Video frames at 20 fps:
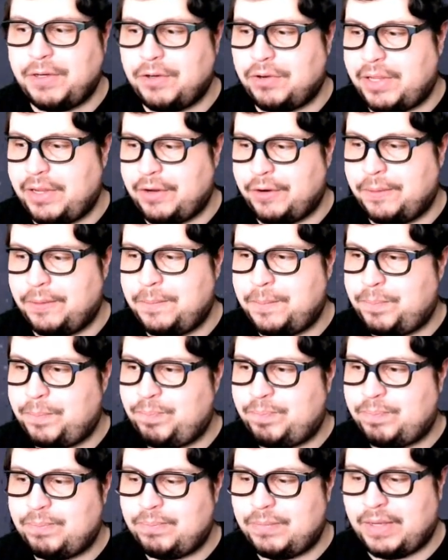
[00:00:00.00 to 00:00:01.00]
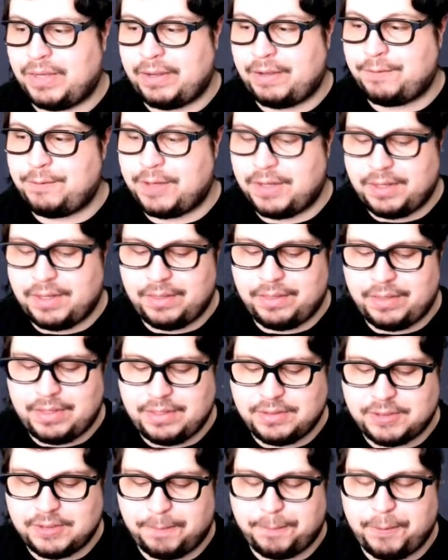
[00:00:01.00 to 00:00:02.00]
here. I've got
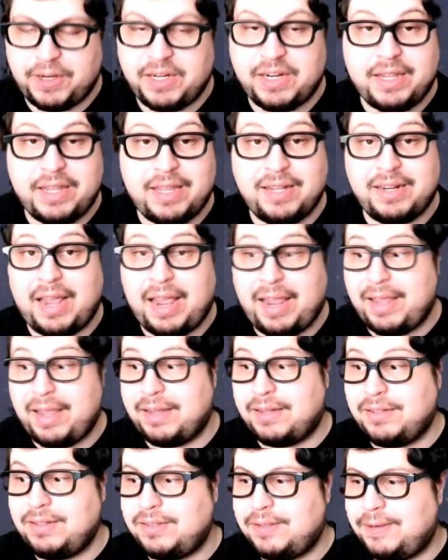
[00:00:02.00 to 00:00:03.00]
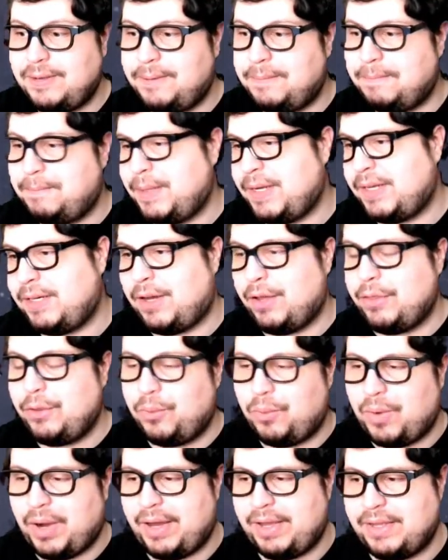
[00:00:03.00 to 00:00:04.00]
the Sabrina in hand, but
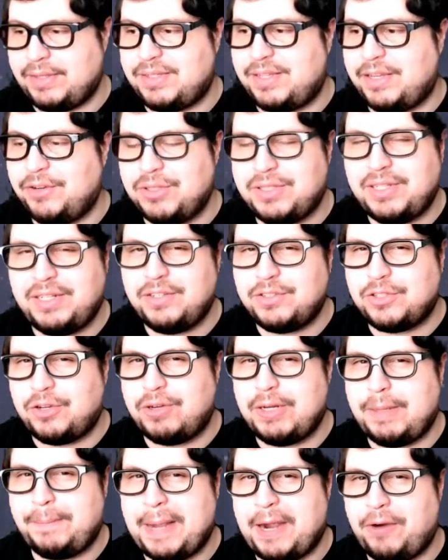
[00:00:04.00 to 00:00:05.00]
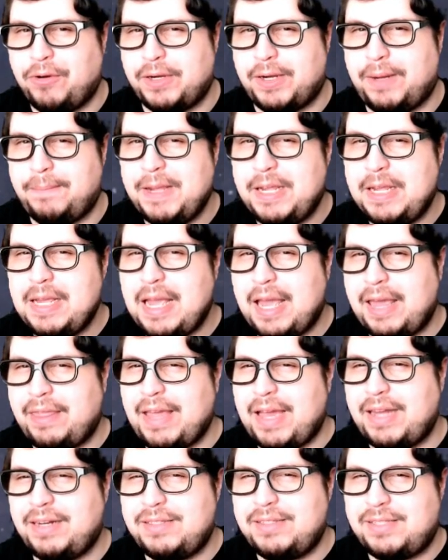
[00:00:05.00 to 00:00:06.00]
otherwise, Giratina is already powered up, and
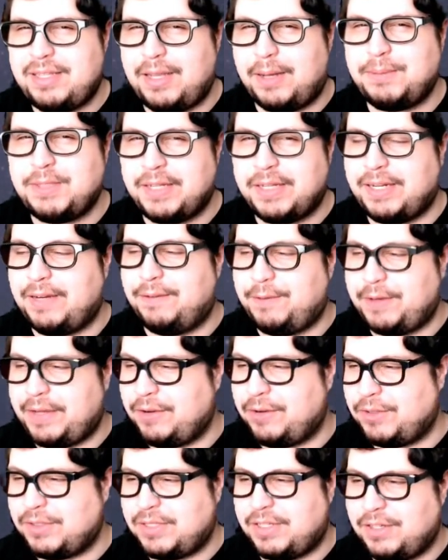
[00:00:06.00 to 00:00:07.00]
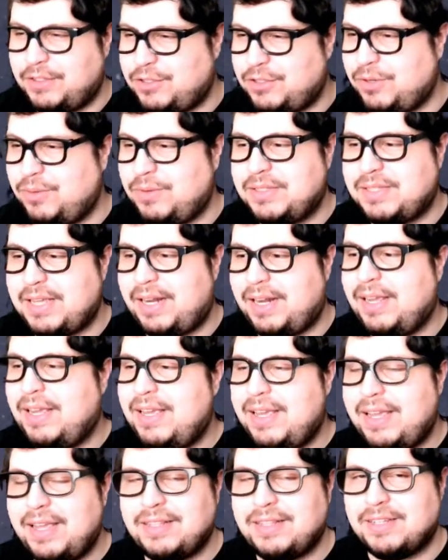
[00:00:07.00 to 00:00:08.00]
that is the upside of a Giratina too, is that
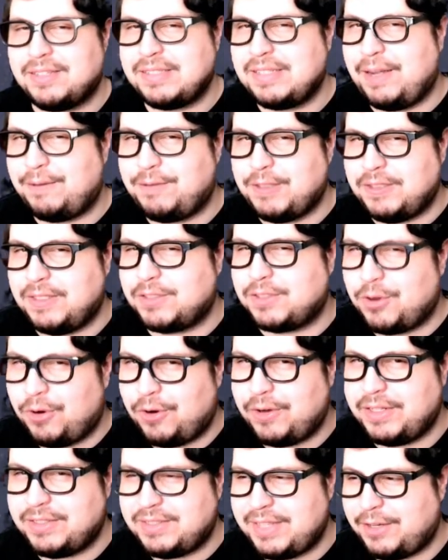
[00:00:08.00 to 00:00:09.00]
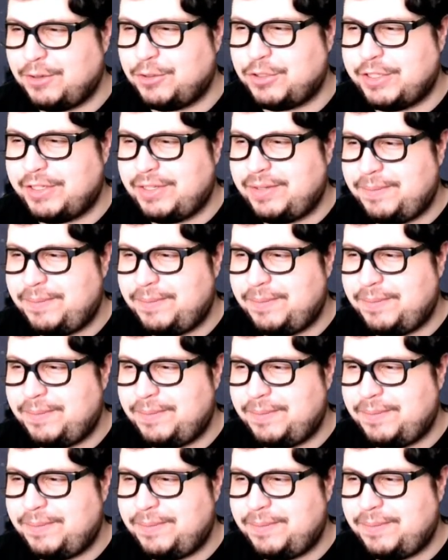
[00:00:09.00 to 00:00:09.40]
it doesn't have to discard its energy.